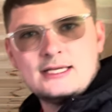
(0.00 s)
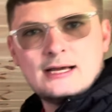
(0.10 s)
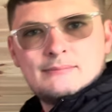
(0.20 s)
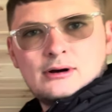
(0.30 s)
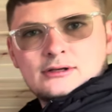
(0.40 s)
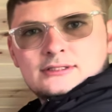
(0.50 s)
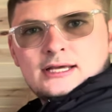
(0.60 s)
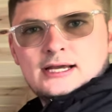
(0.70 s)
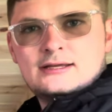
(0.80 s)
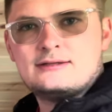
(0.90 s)
in that box
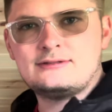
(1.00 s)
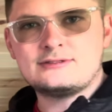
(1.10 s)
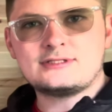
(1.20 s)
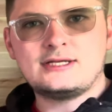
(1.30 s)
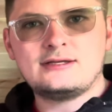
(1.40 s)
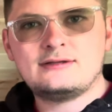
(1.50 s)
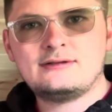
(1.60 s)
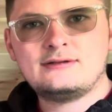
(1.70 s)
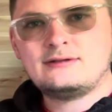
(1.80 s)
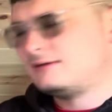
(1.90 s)
there, just here.
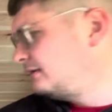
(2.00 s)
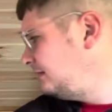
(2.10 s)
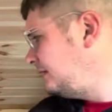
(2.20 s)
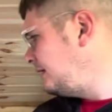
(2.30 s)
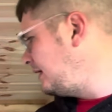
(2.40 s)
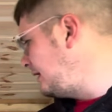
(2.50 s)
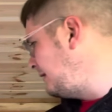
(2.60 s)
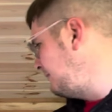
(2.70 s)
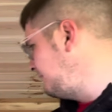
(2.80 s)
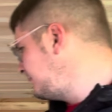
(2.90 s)
We've